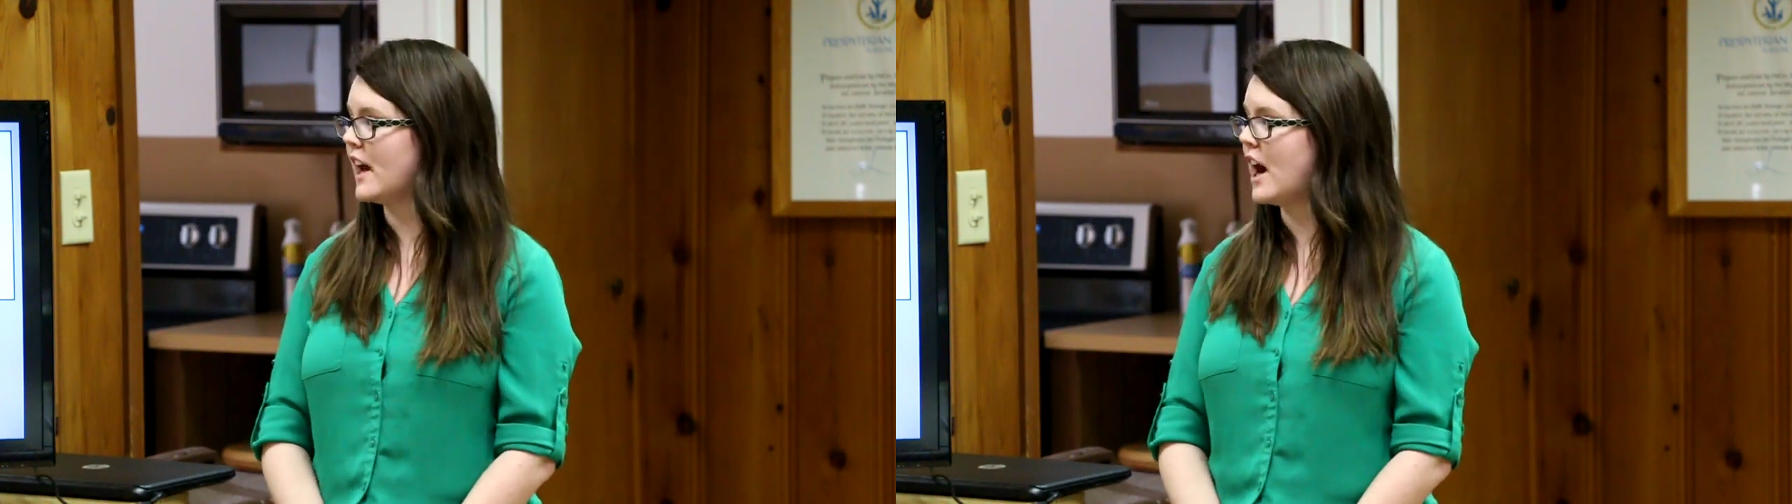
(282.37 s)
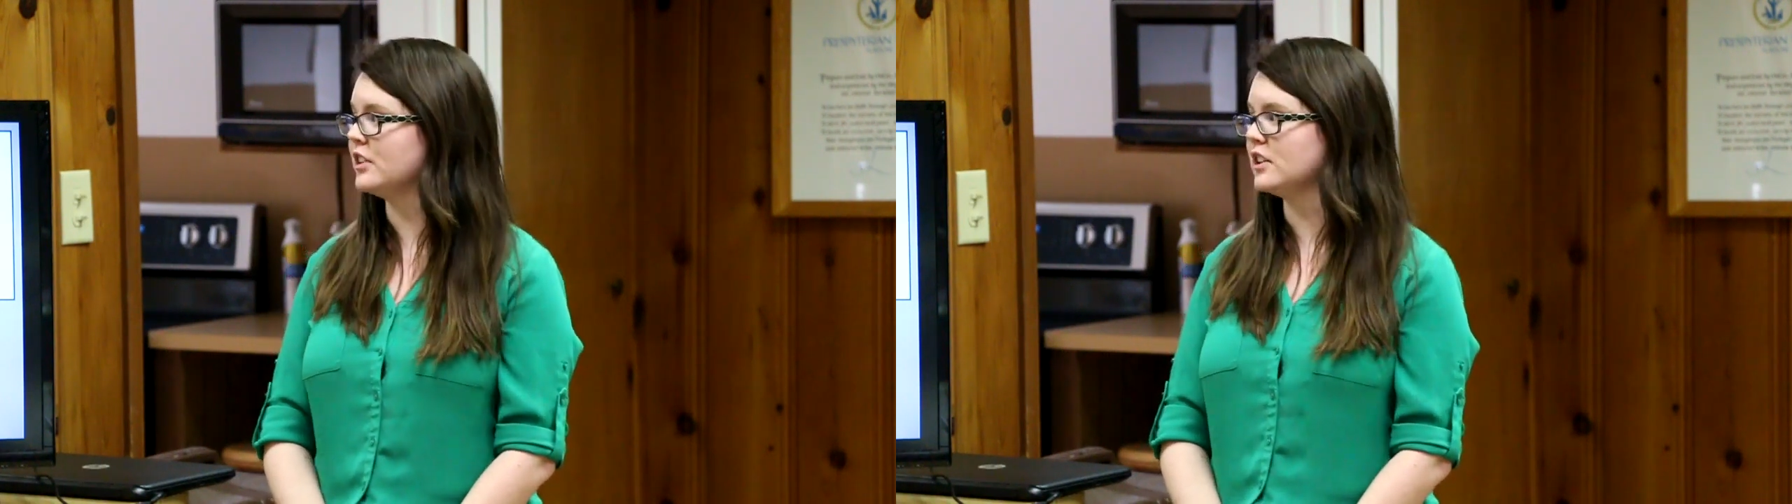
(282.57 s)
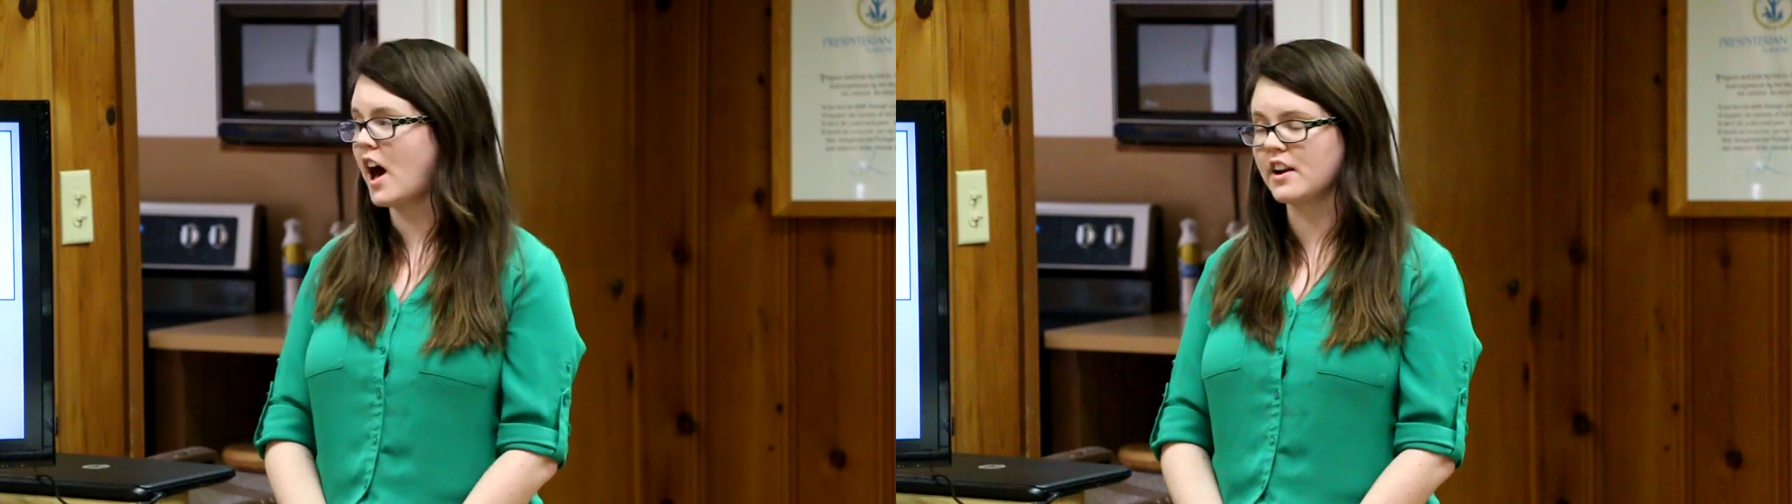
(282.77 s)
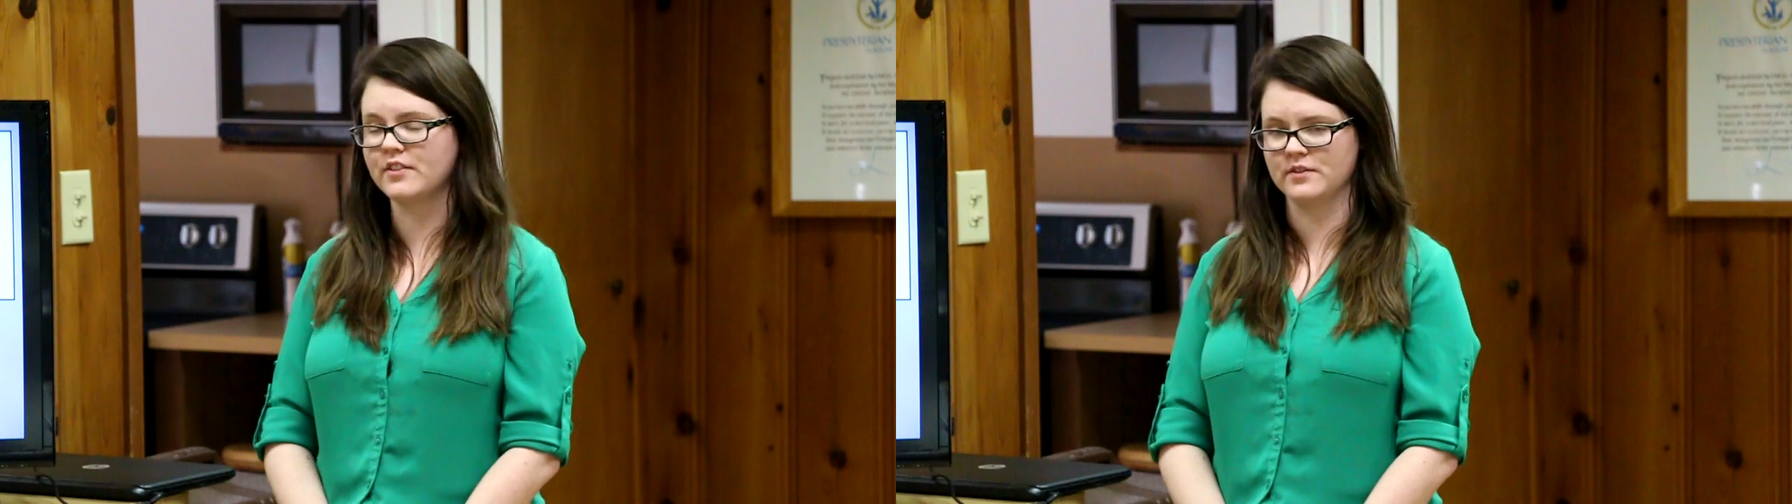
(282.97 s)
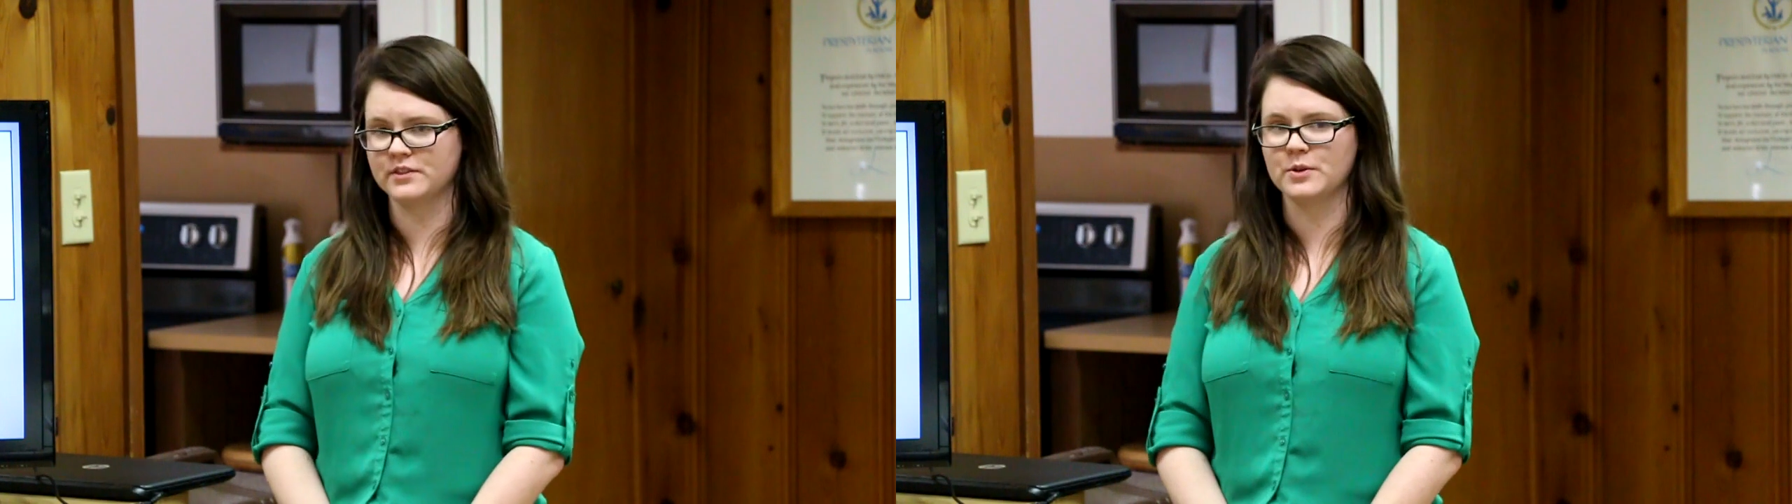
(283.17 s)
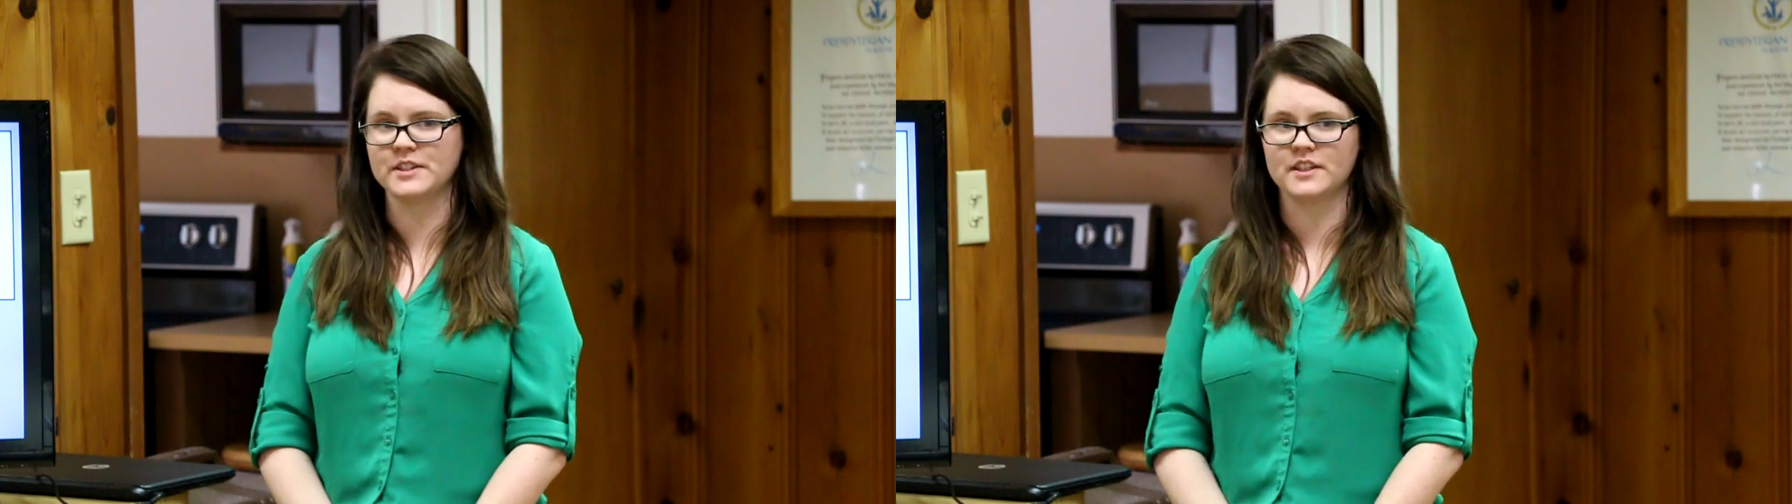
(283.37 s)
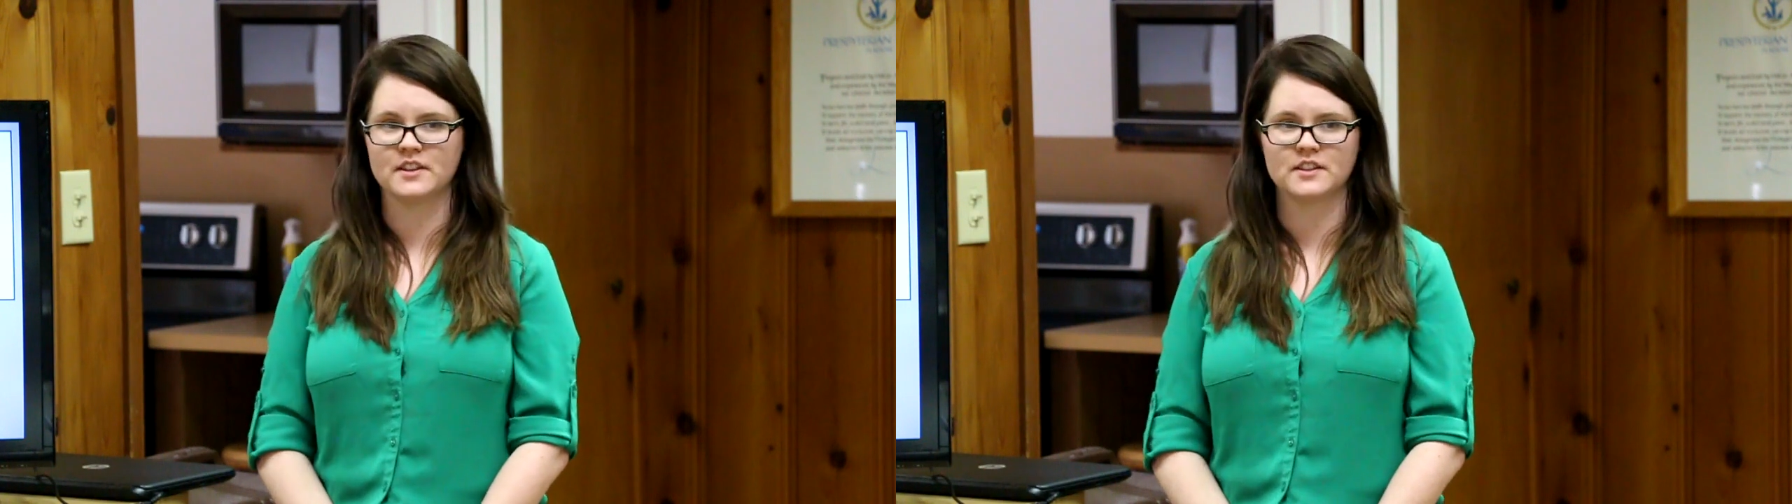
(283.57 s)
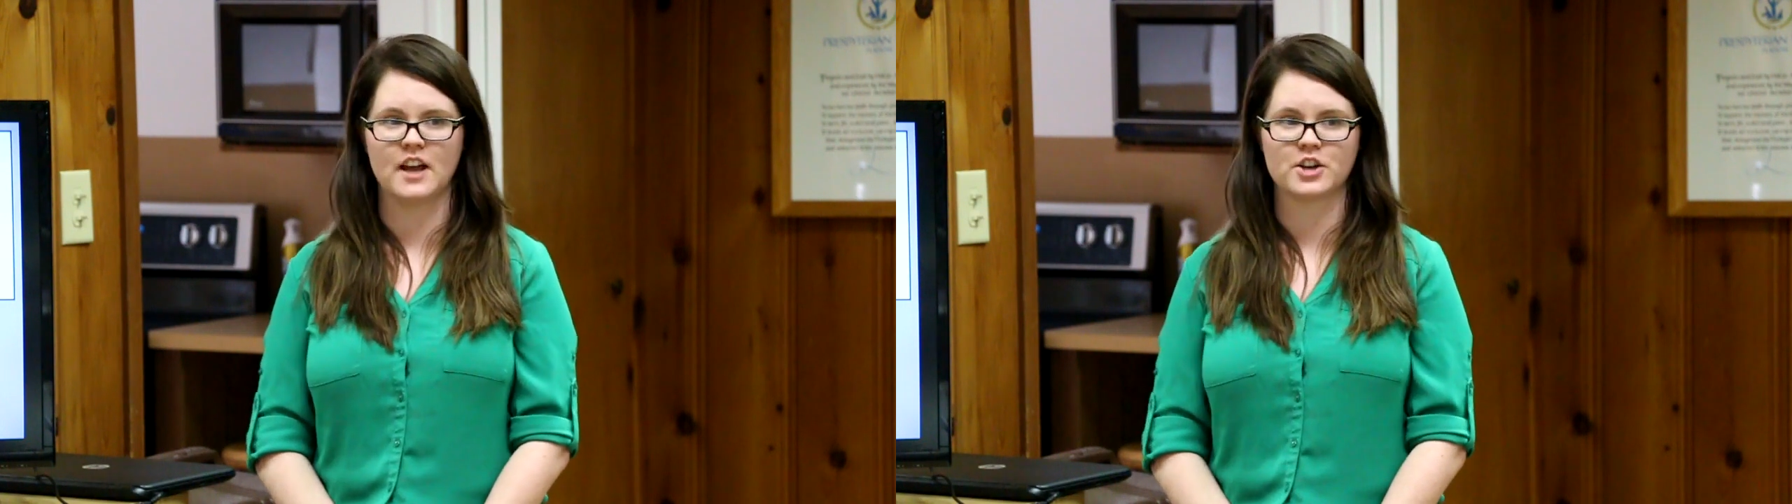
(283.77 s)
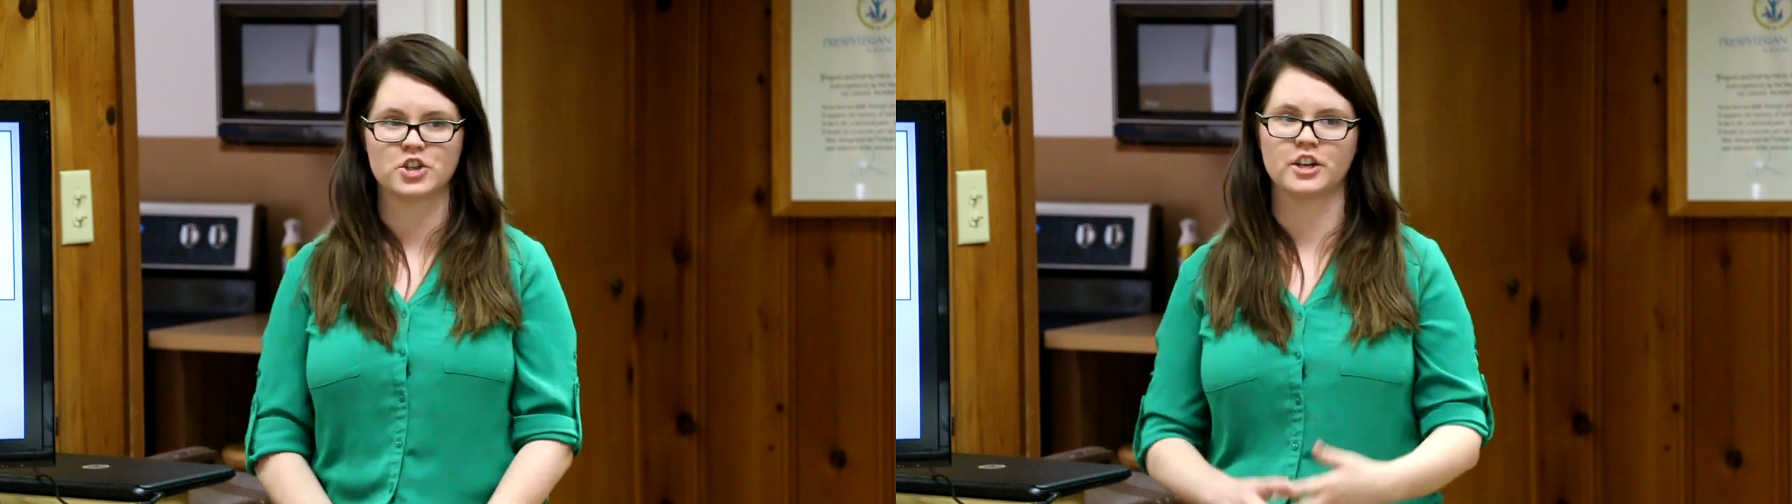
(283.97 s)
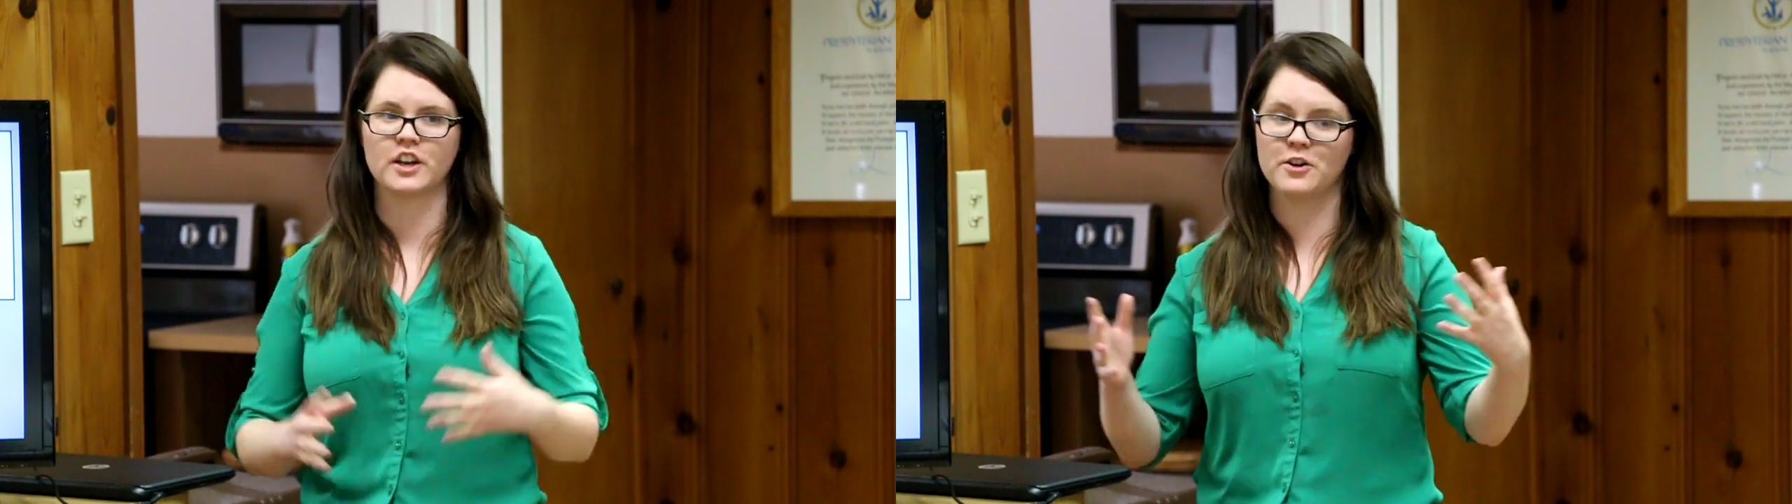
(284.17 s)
to have a lot of influence in this election